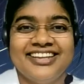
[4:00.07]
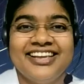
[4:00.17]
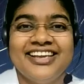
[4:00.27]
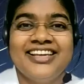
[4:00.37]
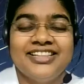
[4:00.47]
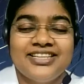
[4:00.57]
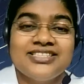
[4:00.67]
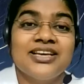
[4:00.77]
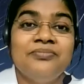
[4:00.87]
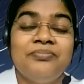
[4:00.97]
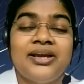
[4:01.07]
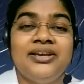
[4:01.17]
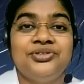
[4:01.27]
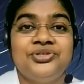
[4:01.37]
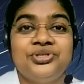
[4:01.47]
This
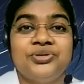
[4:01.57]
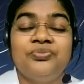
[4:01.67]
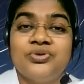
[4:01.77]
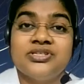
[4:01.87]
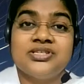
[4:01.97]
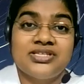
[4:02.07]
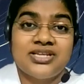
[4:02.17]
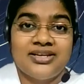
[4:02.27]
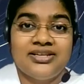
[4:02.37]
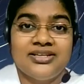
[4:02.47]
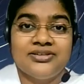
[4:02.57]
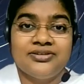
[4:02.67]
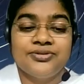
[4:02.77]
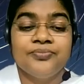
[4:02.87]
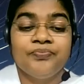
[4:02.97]
companionship was started
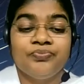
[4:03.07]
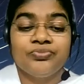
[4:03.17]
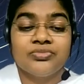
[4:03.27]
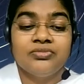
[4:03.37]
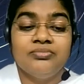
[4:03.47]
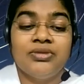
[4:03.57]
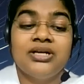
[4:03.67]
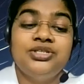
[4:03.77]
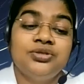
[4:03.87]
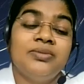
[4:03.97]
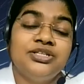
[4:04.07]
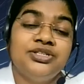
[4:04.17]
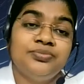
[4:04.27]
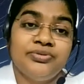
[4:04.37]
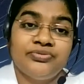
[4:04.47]
much, much
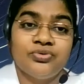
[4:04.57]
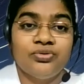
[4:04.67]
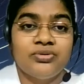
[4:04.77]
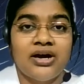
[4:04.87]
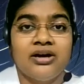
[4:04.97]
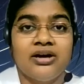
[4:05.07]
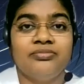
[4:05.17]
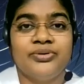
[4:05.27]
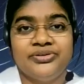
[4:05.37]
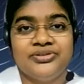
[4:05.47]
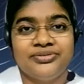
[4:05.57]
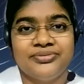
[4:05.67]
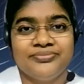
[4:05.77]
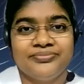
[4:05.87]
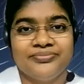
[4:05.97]
before our birth.
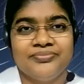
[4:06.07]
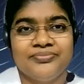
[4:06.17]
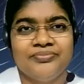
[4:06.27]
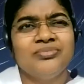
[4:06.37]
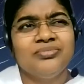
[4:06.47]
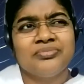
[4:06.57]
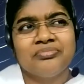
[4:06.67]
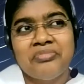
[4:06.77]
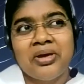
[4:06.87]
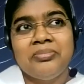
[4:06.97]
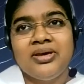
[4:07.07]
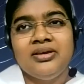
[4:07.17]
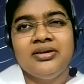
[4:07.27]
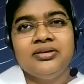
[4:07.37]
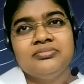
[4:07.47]
Maybe
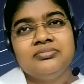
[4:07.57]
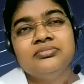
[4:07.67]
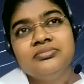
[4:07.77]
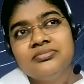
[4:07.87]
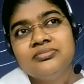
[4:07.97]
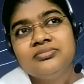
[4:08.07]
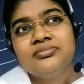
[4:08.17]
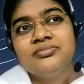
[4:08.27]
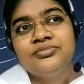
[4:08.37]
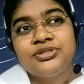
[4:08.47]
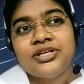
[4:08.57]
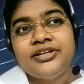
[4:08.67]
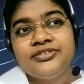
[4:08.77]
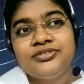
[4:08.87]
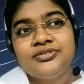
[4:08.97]

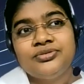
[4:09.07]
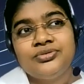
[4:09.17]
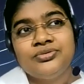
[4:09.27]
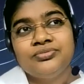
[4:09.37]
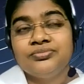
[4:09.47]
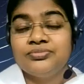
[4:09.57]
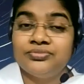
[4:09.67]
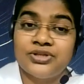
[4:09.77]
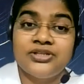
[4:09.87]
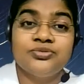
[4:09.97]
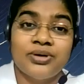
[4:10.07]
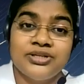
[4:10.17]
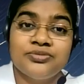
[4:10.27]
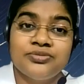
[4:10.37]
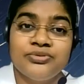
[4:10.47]
six, 6 months
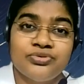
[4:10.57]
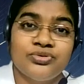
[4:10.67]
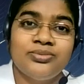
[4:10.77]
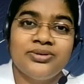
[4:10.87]
before birth.